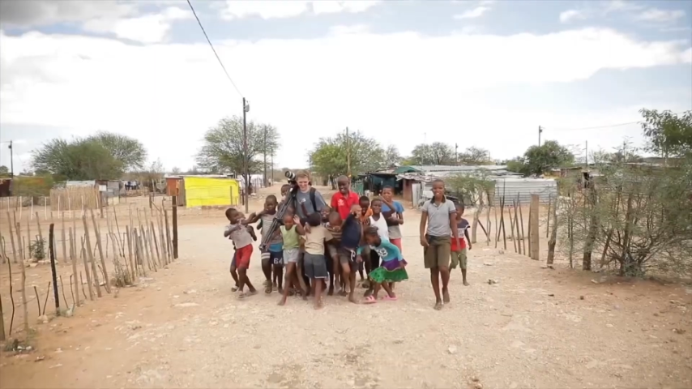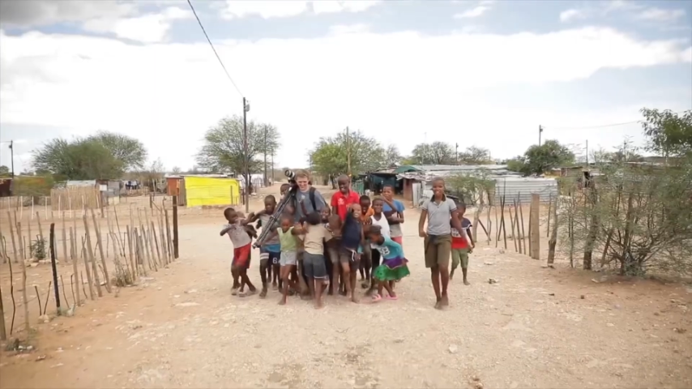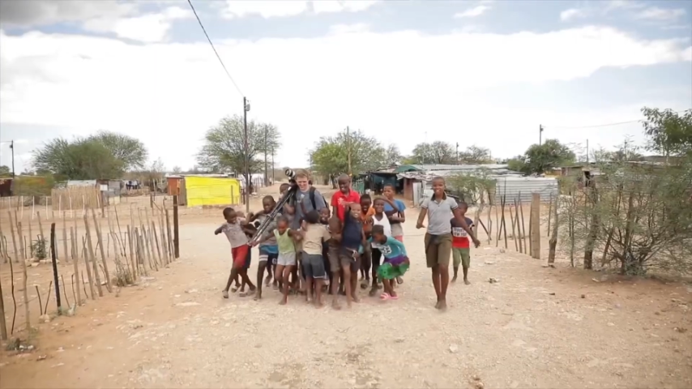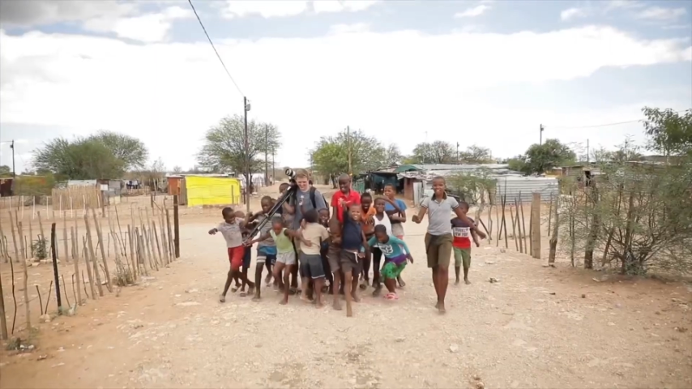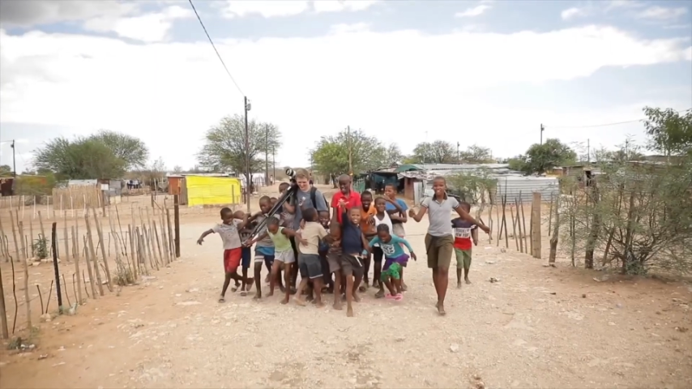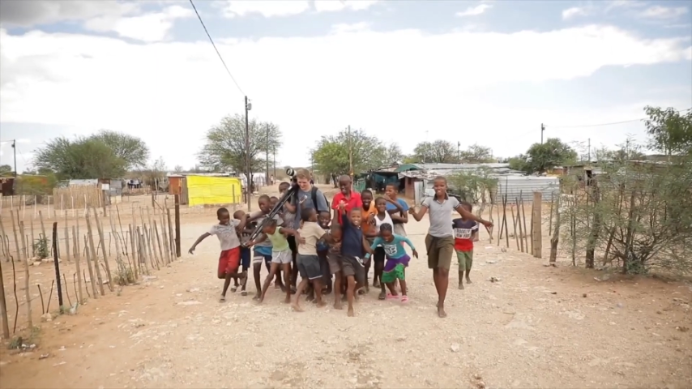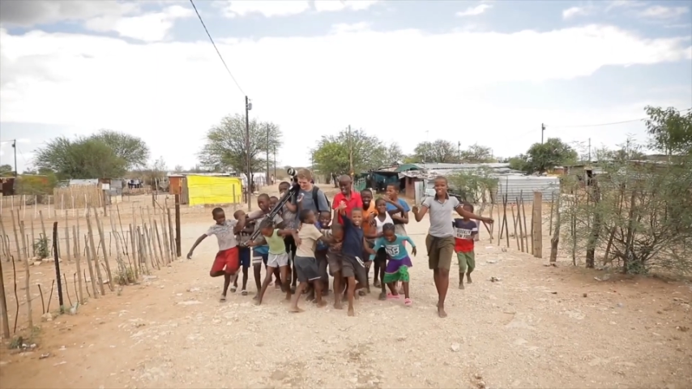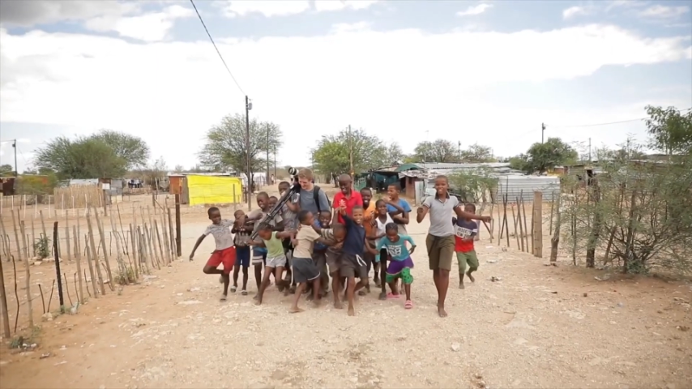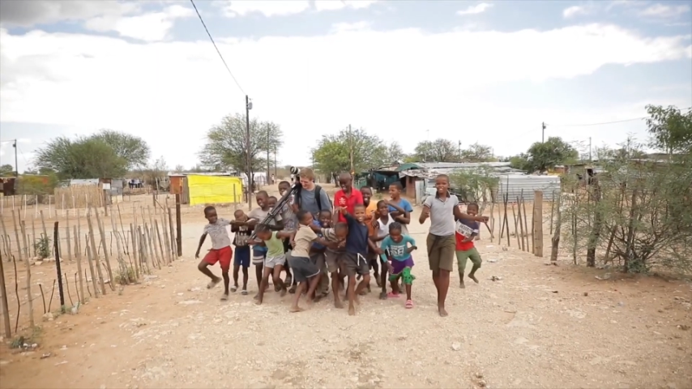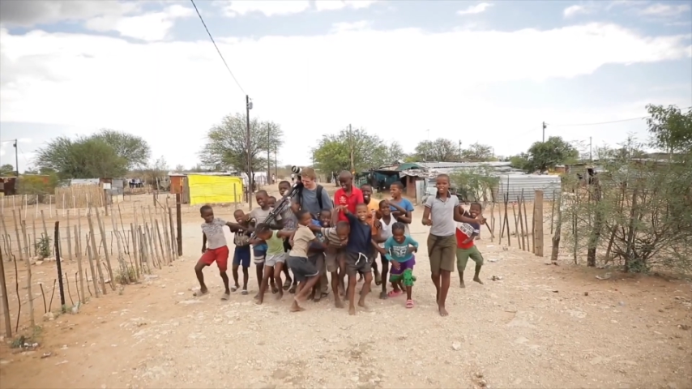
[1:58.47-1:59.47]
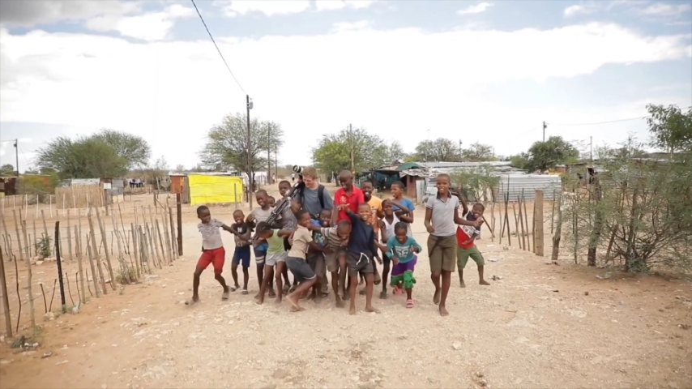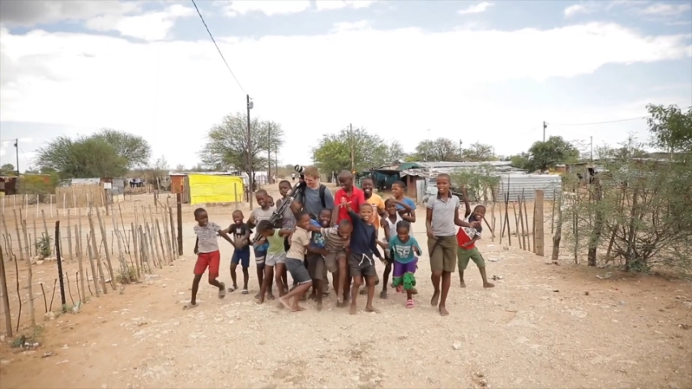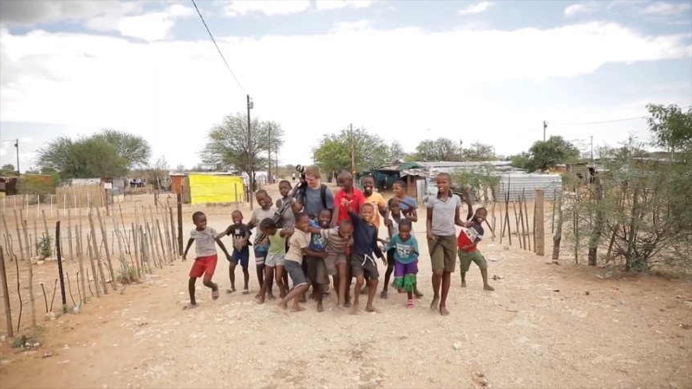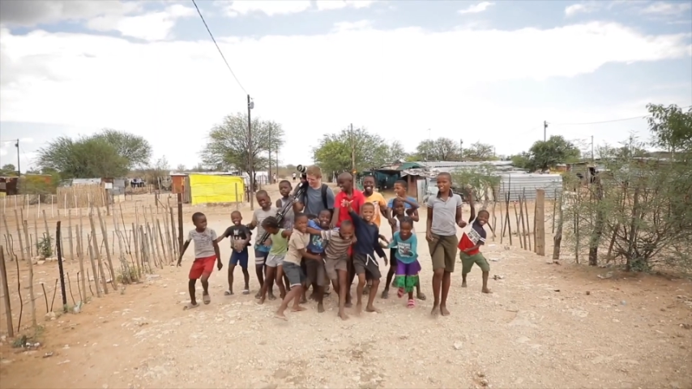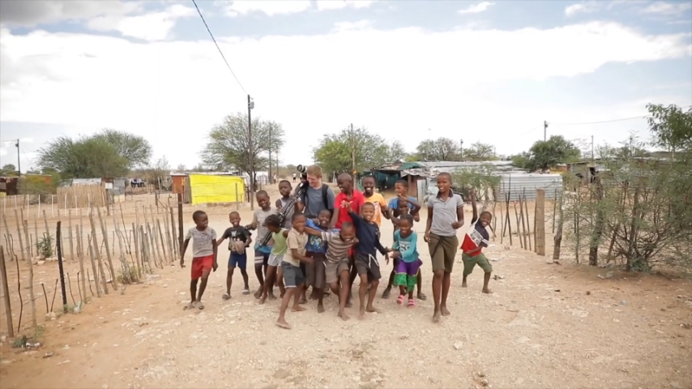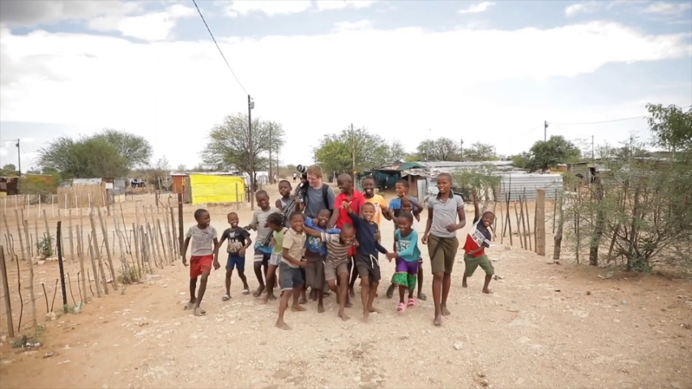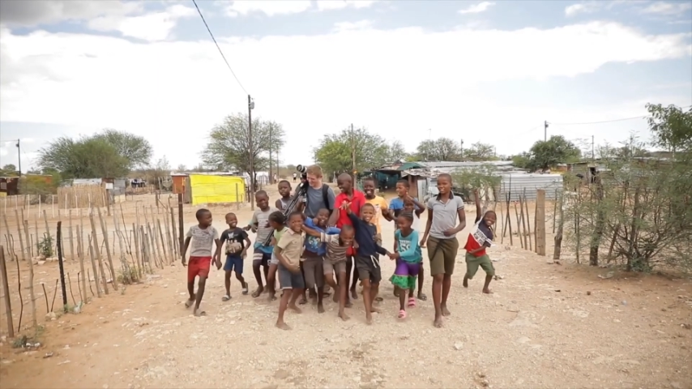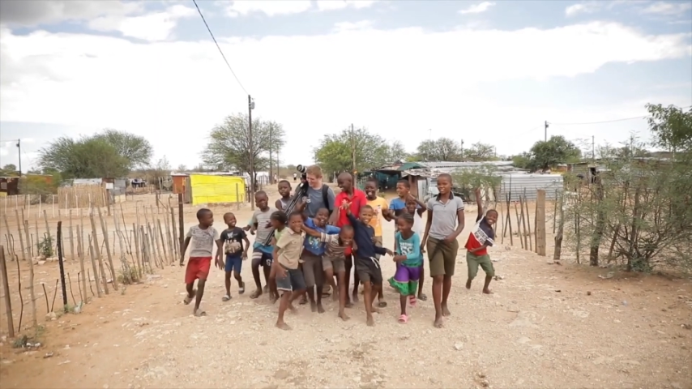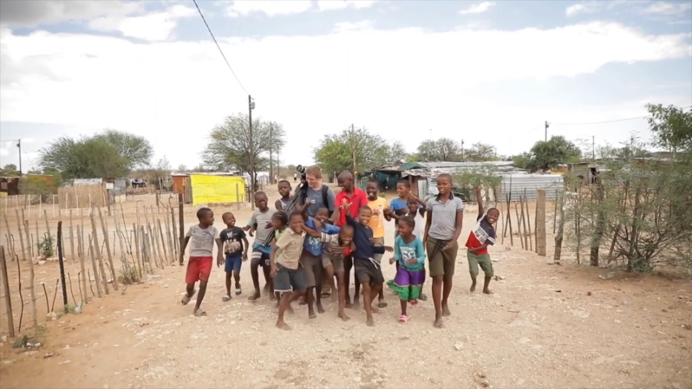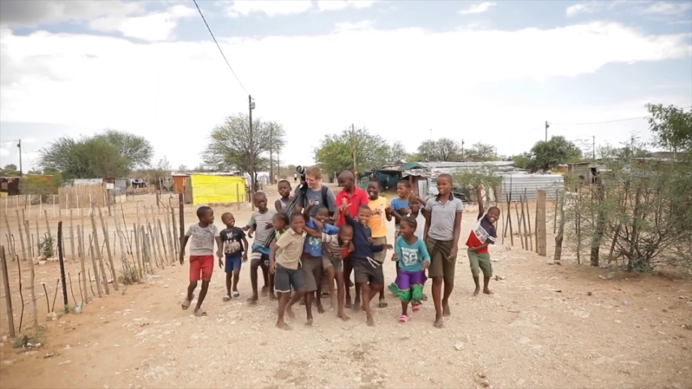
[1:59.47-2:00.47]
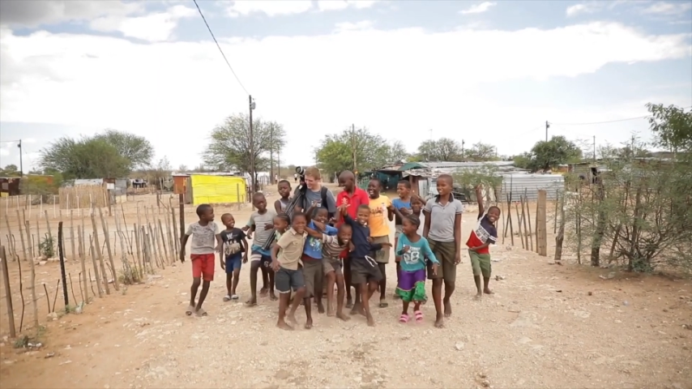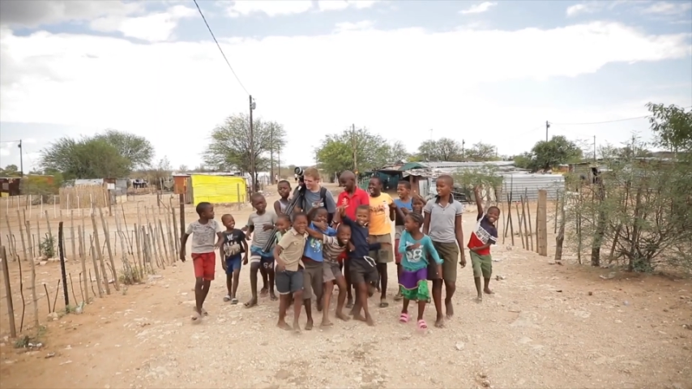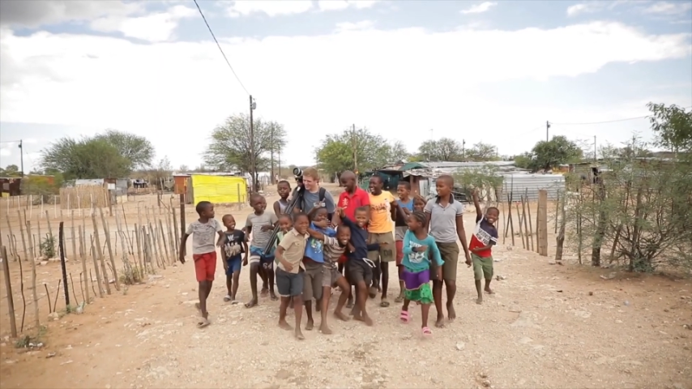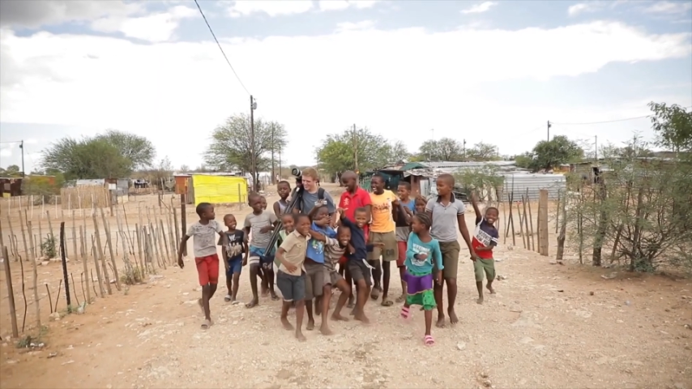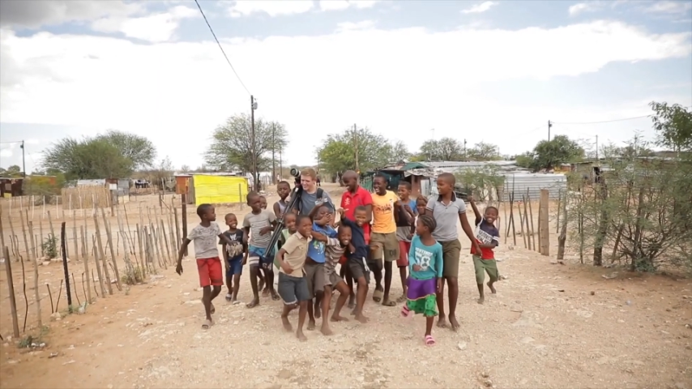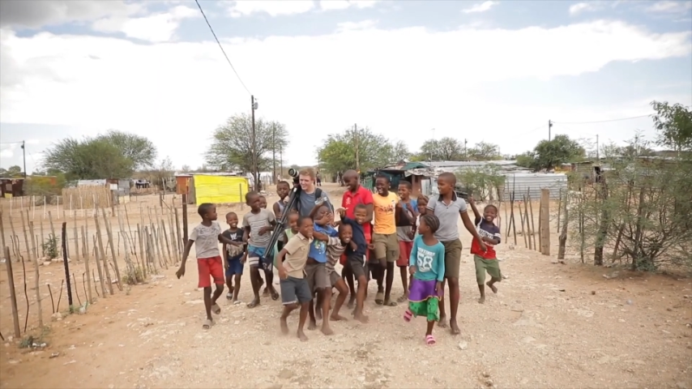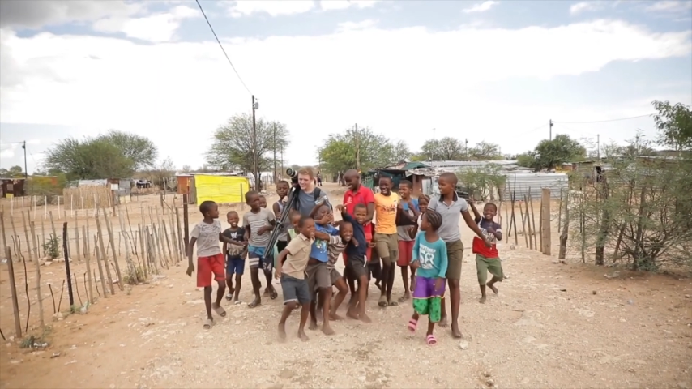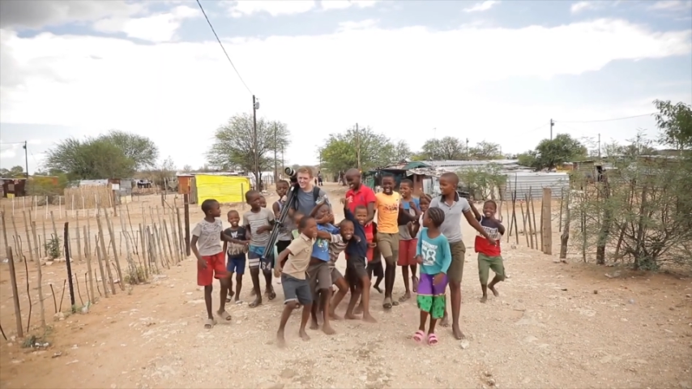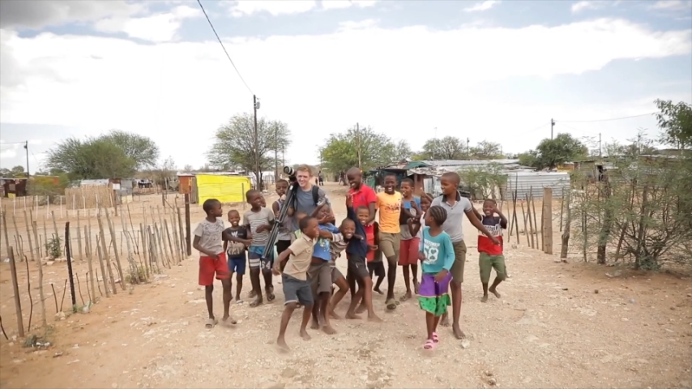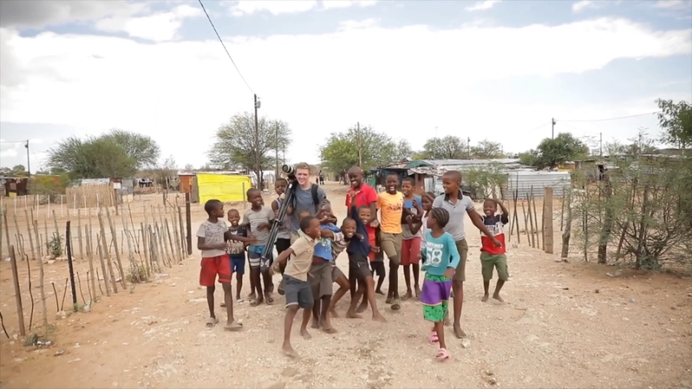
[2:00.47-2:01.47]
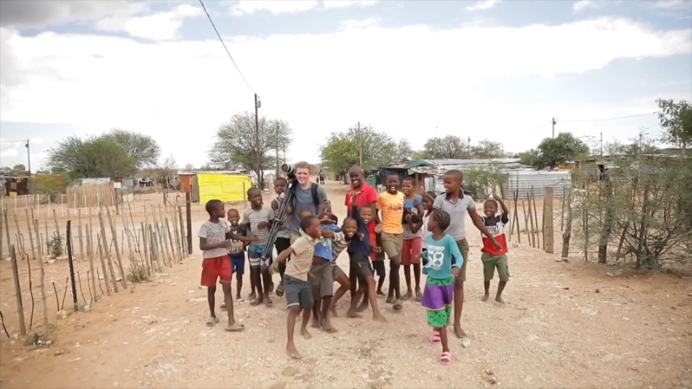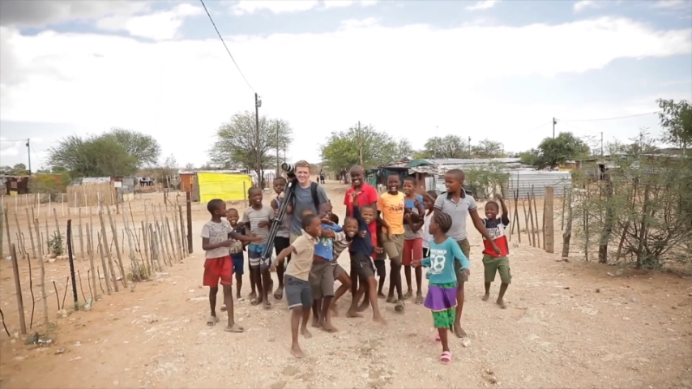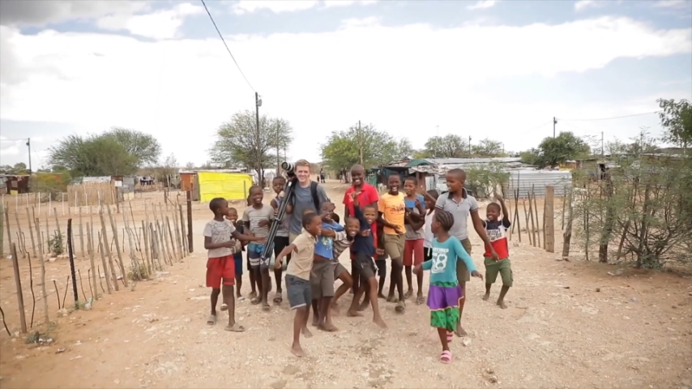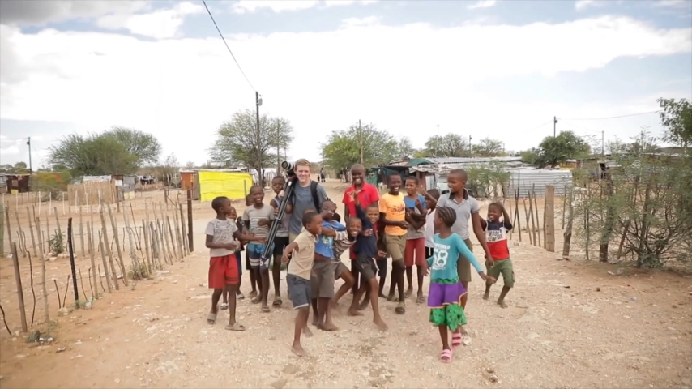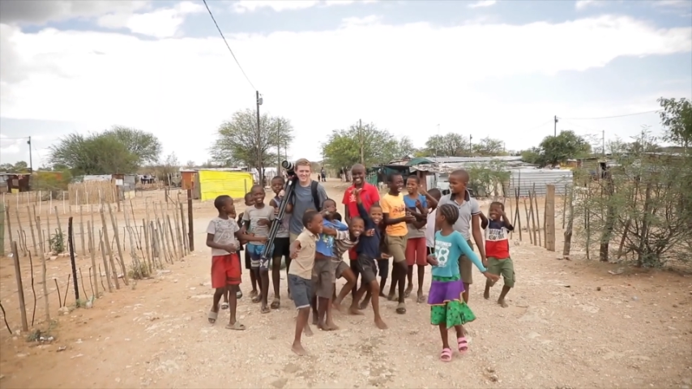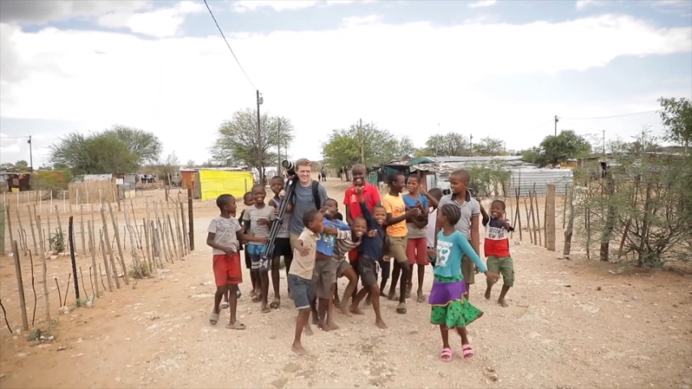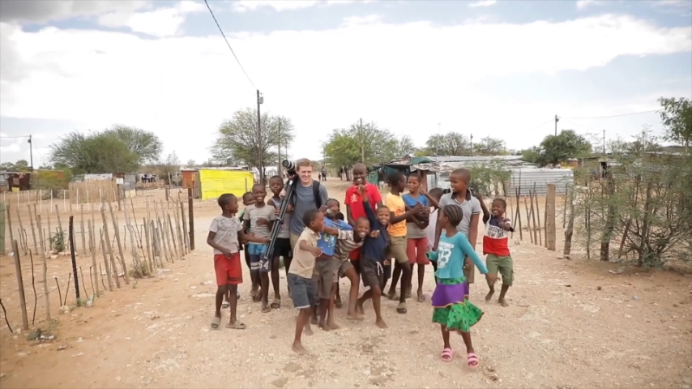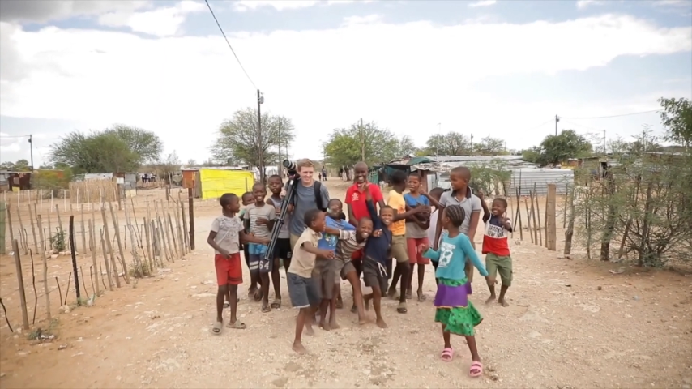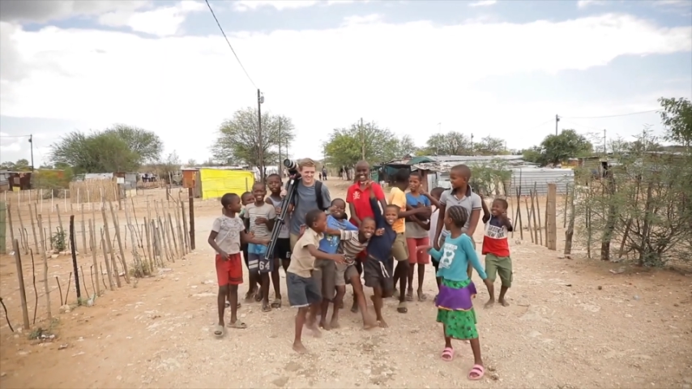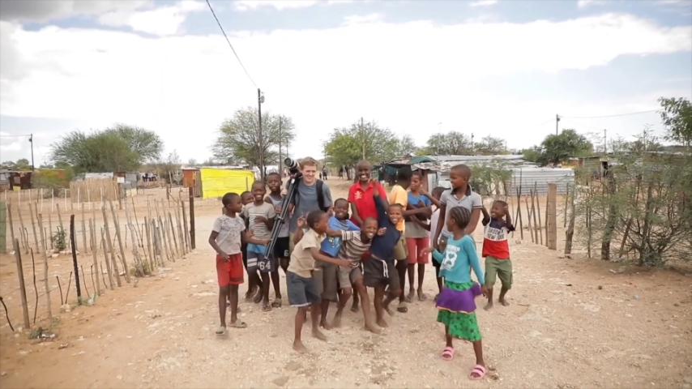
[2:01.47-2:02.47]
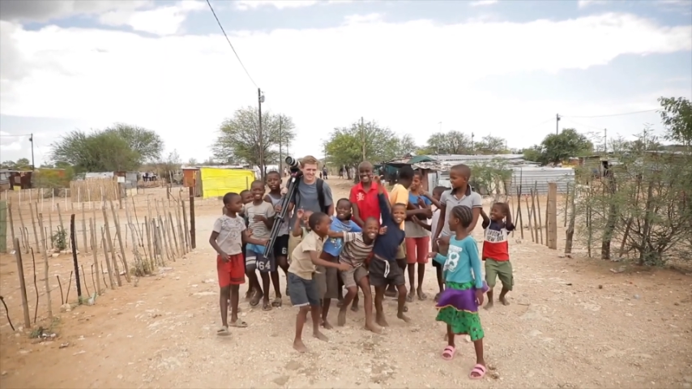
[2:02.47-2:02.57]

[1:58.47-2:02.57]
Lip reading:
(no speaker visible)